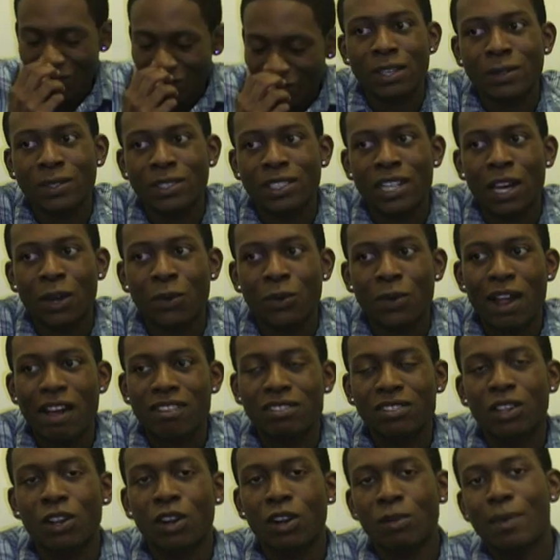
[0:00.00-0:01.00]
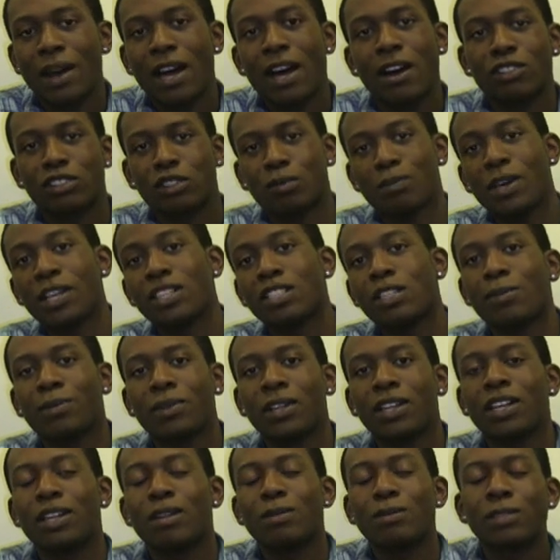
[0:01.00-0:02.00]
He was like, well, I have to go to my house to pick
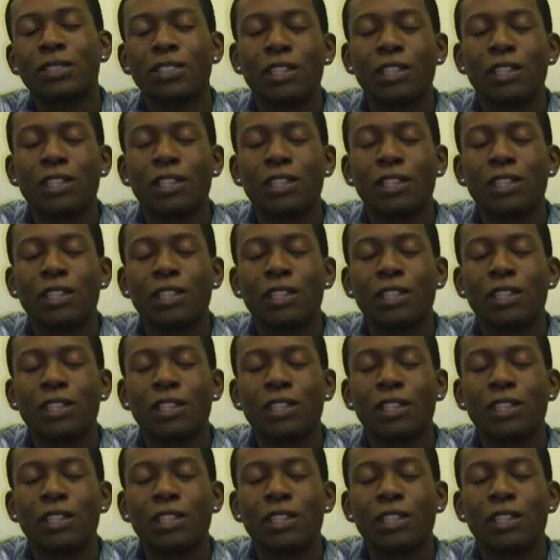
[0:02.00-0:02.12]
something up.